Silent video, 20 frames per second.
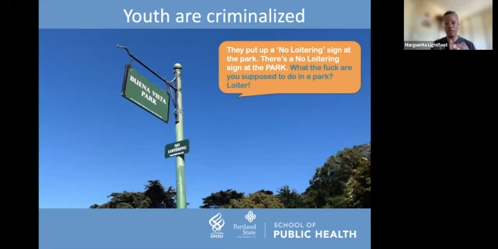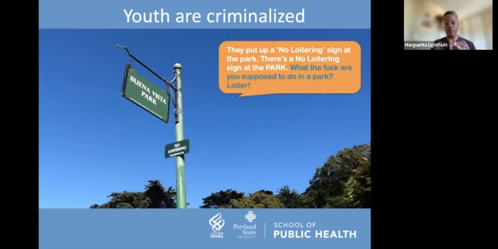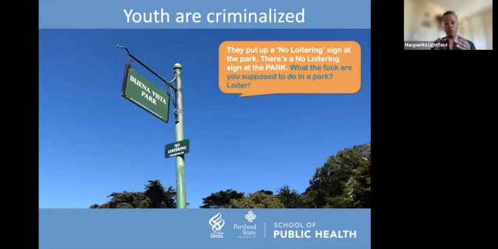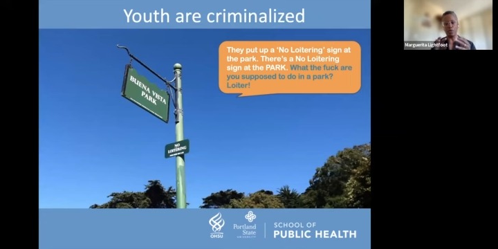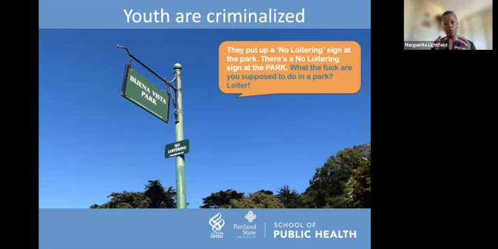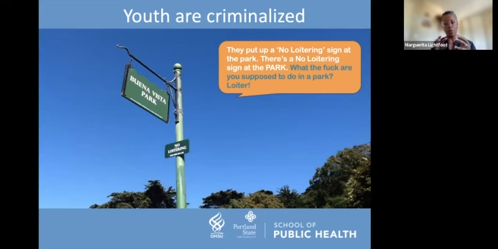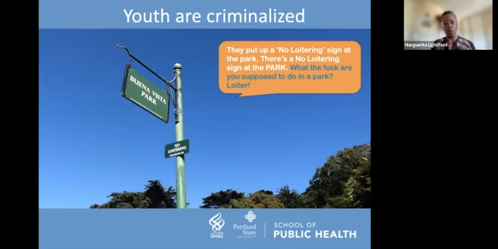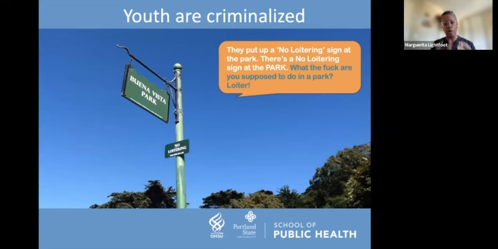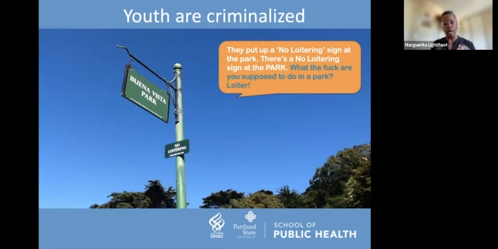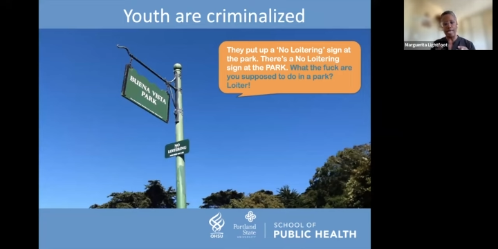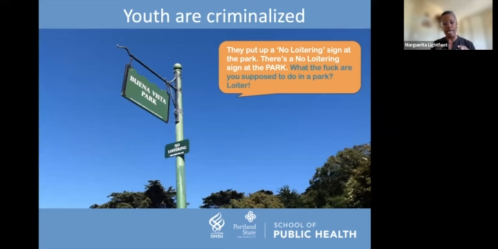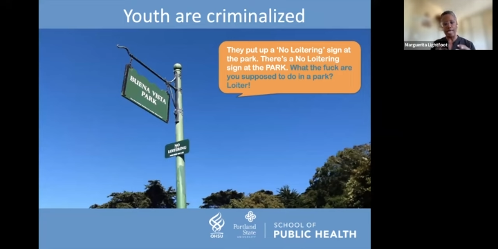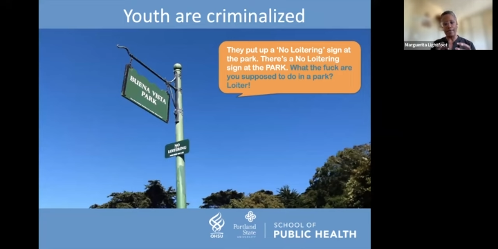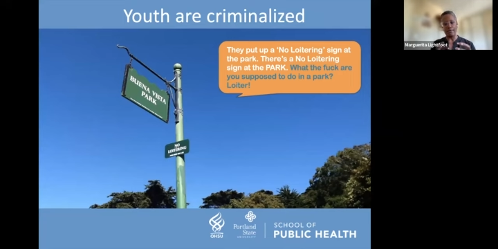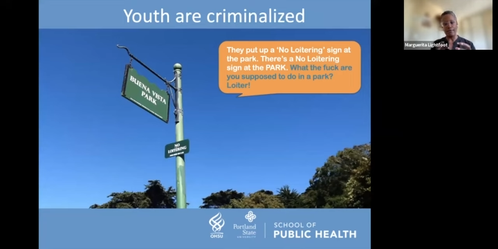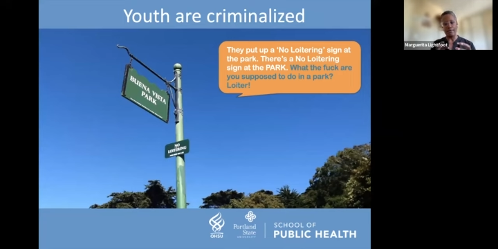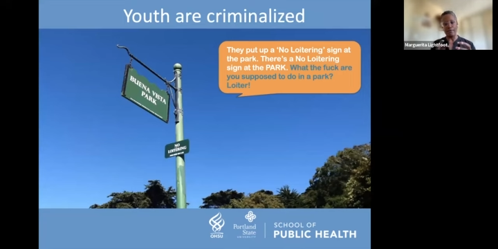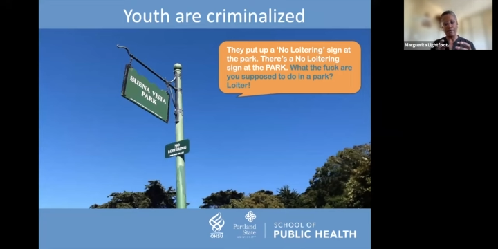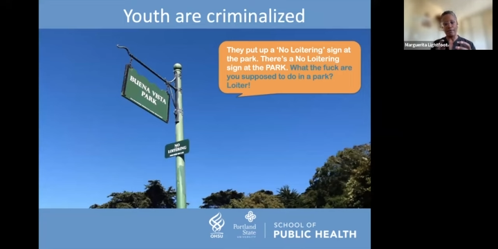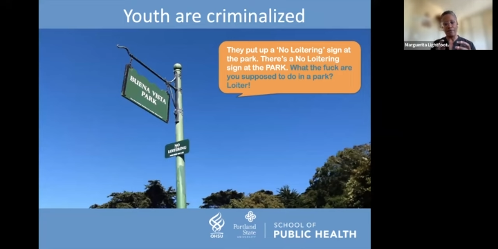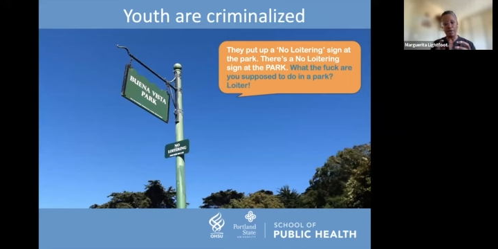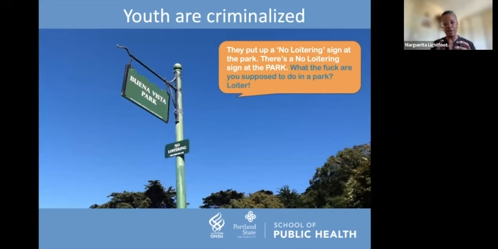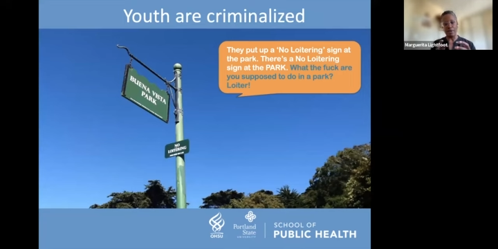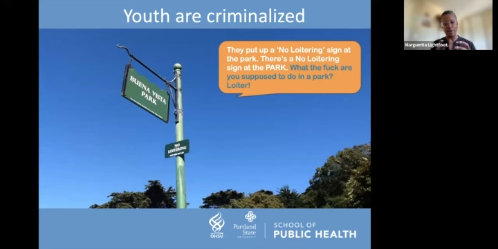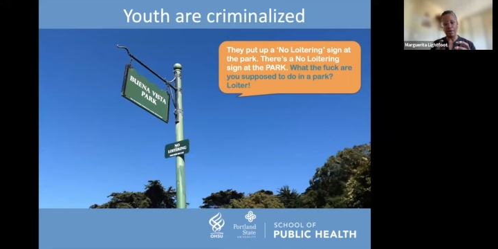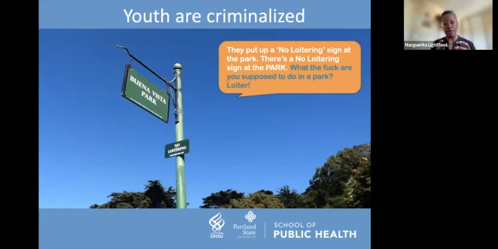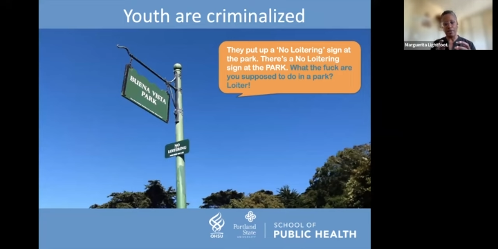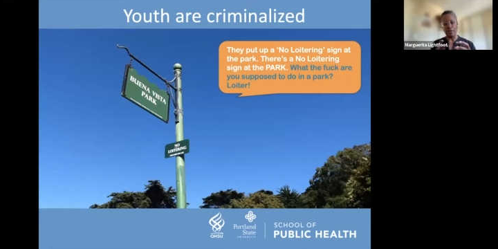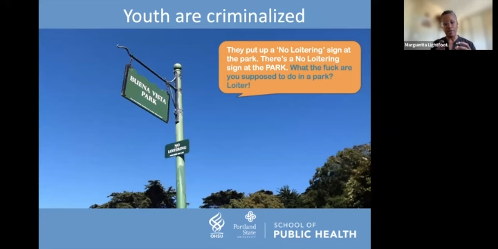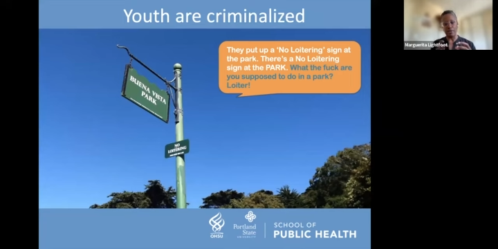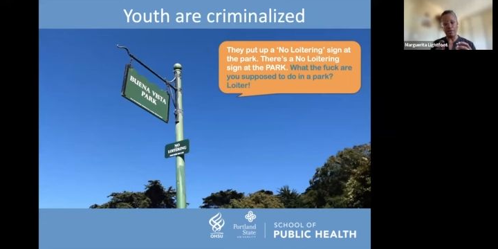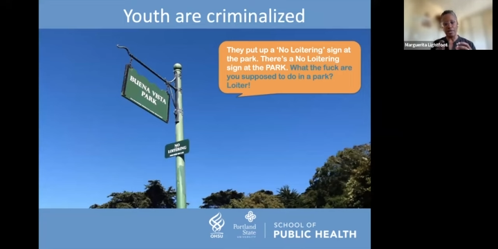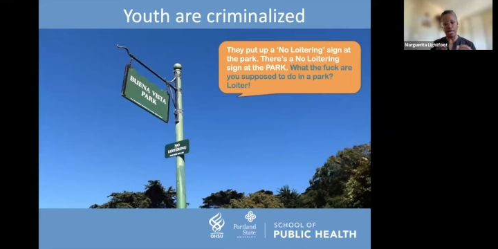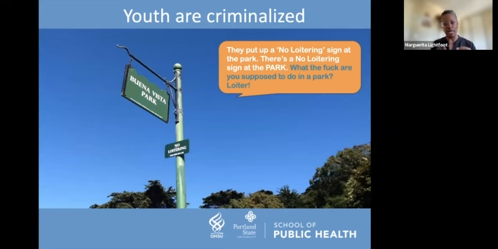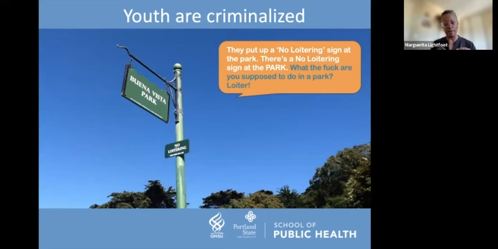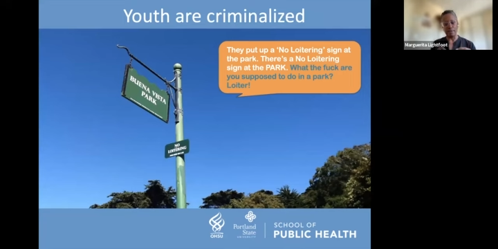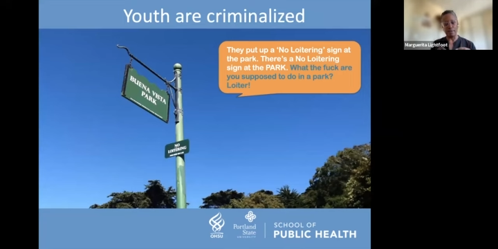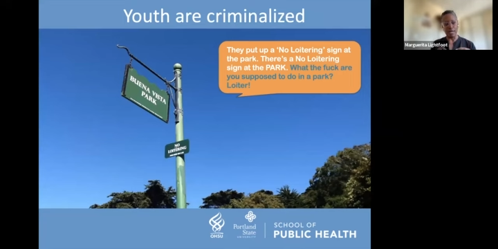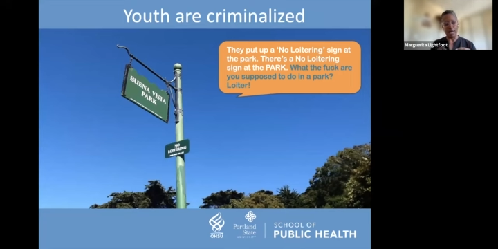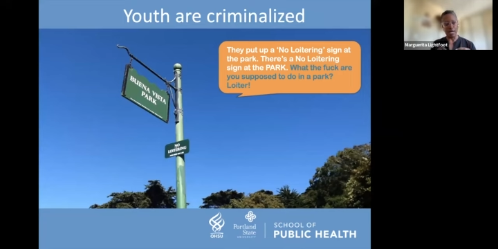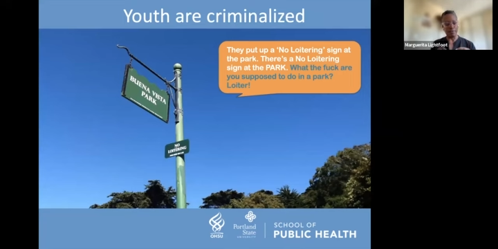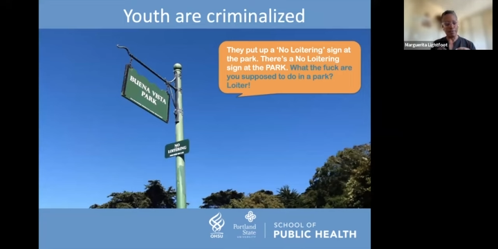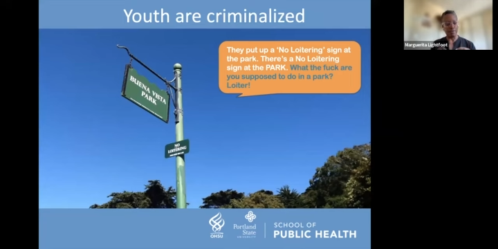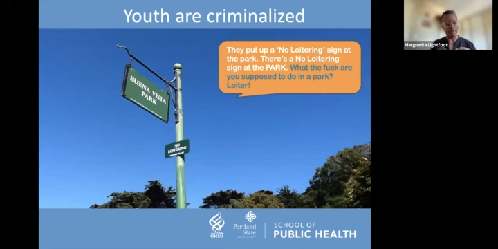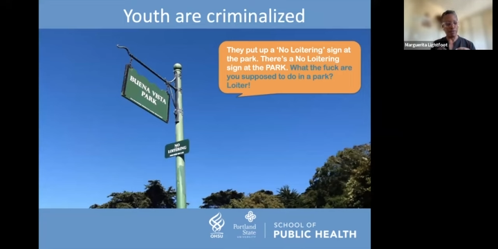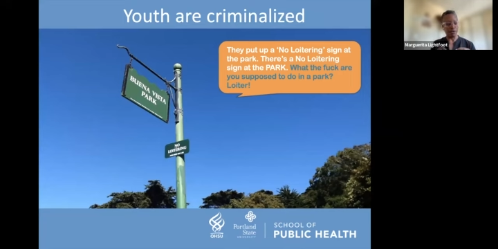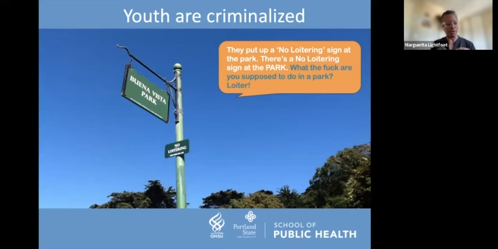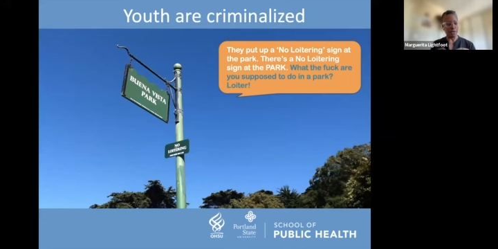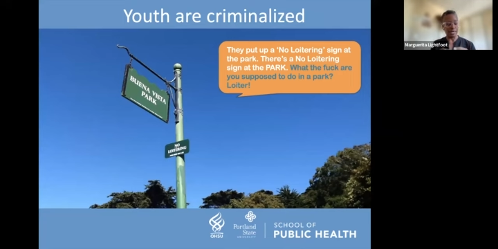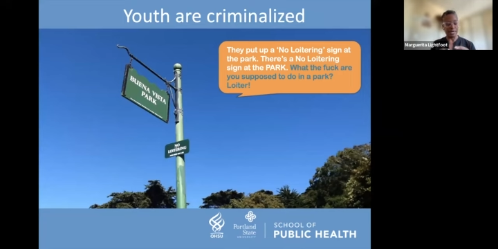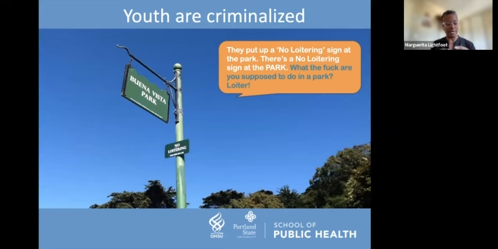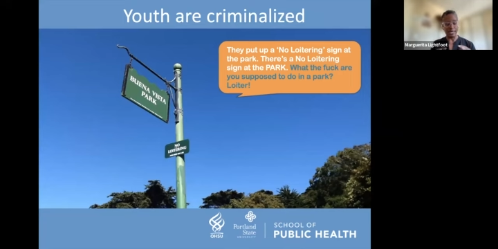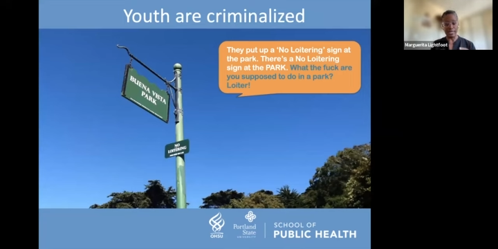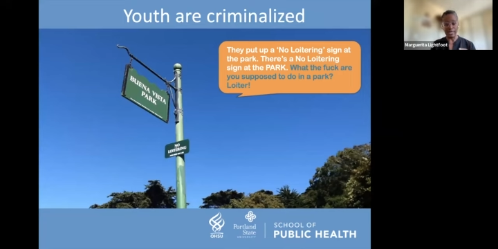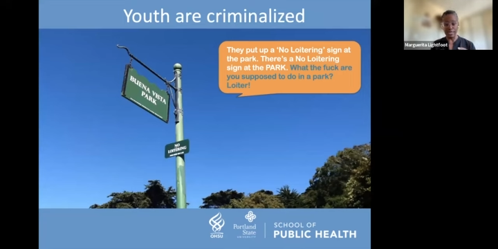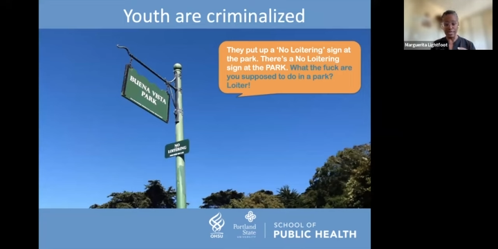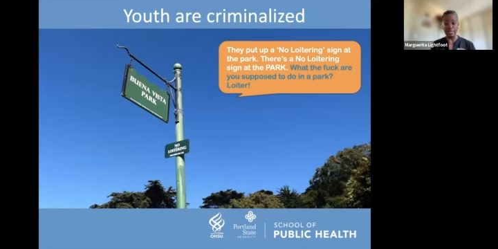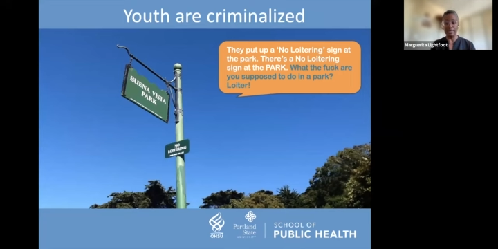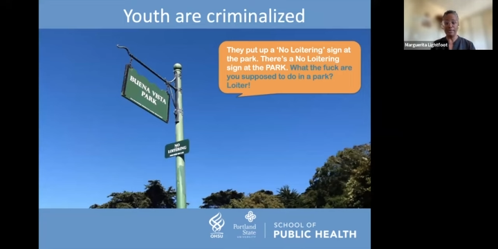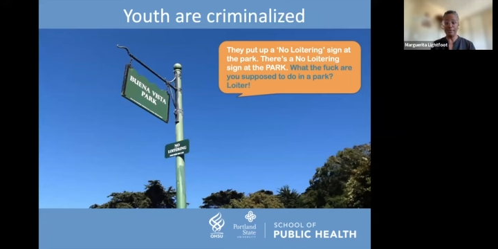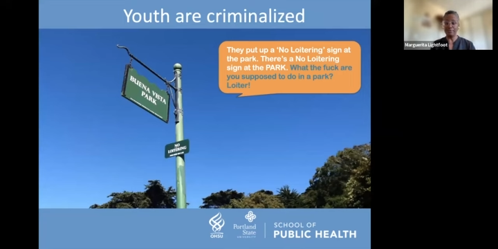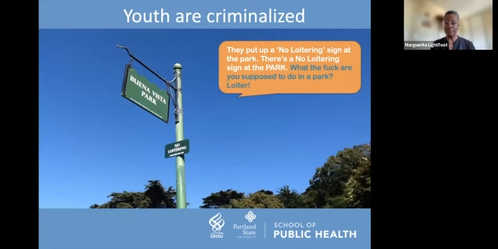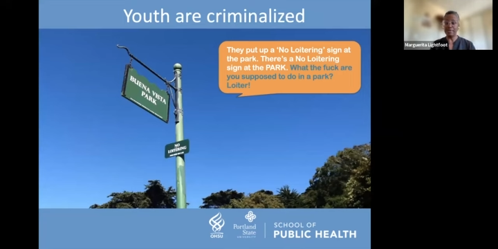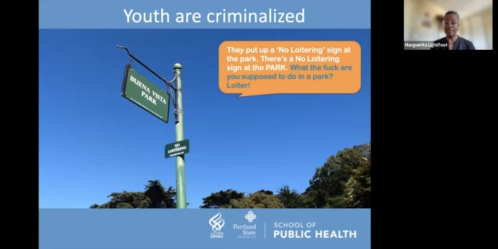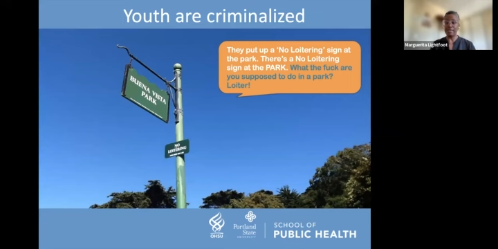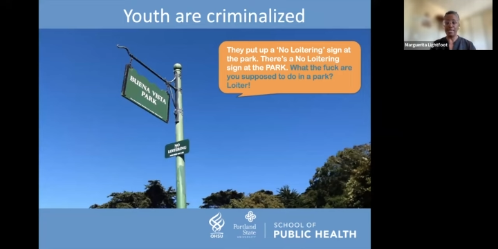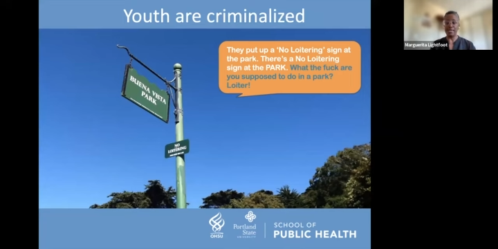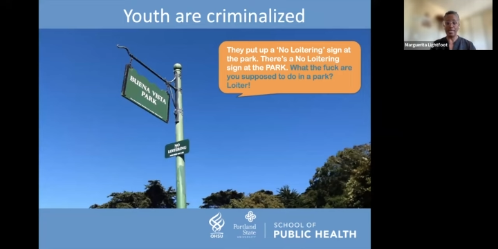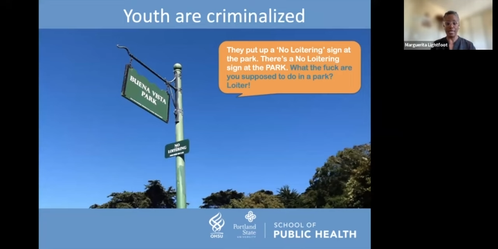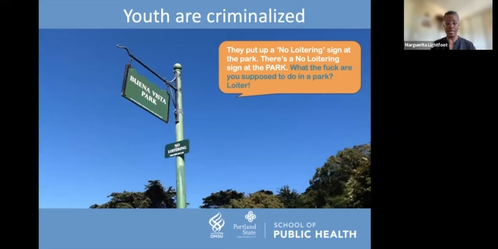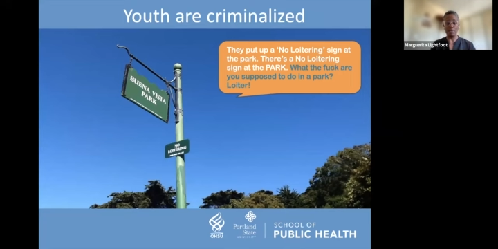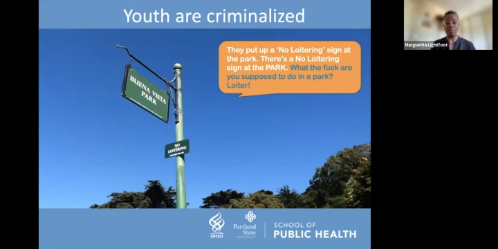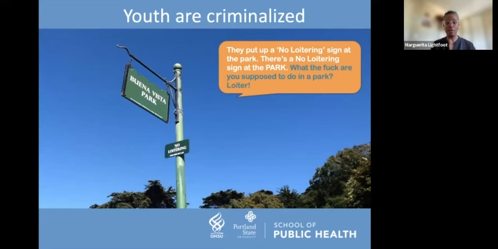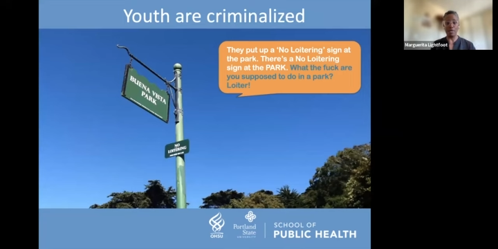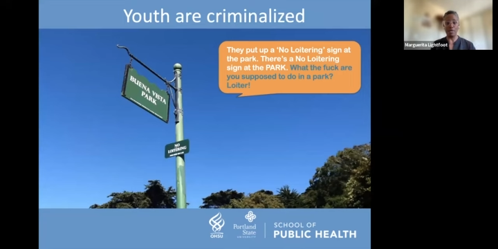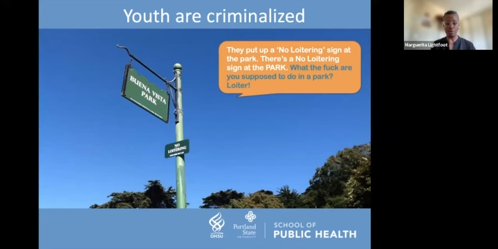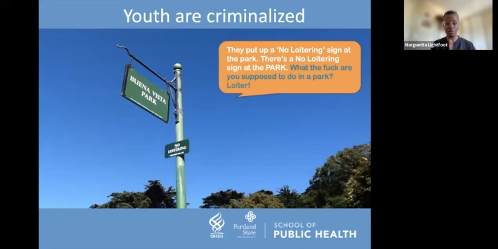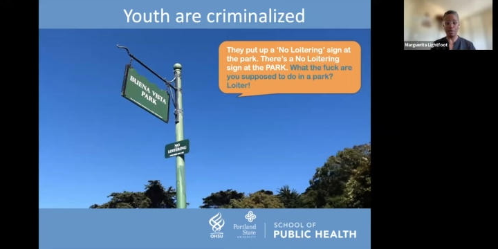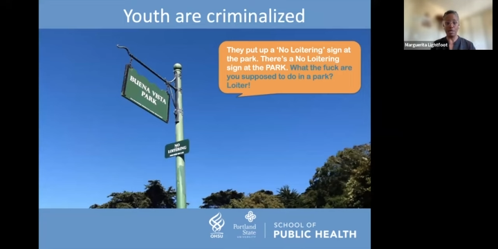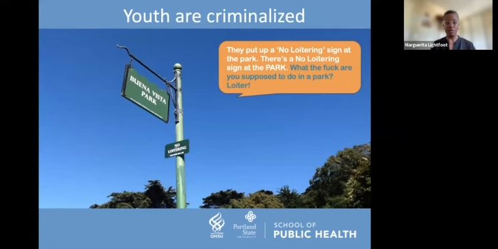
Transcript: No face is visible, so there are no lips to read.